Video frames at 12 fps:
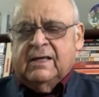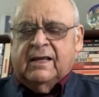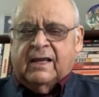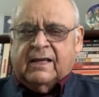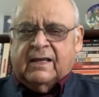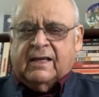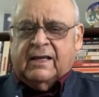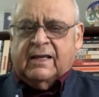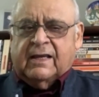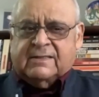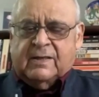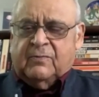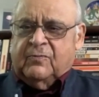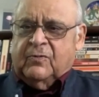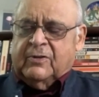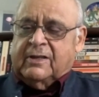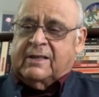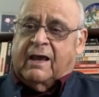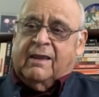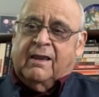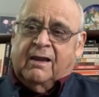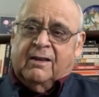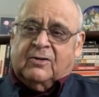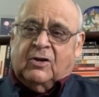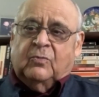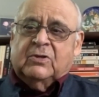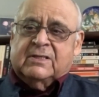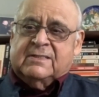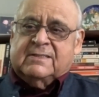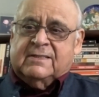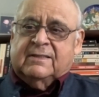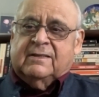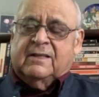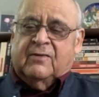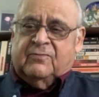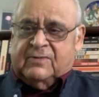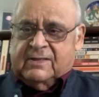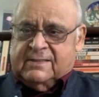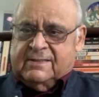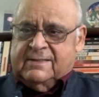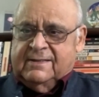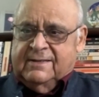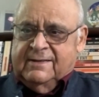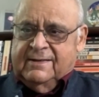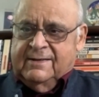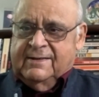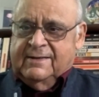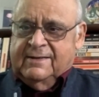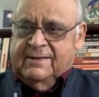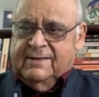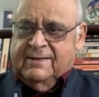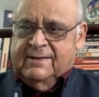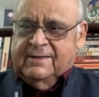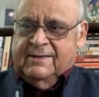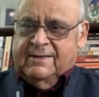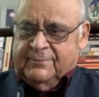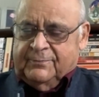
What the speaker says: except for the die-hard communists and the leftists who loved it.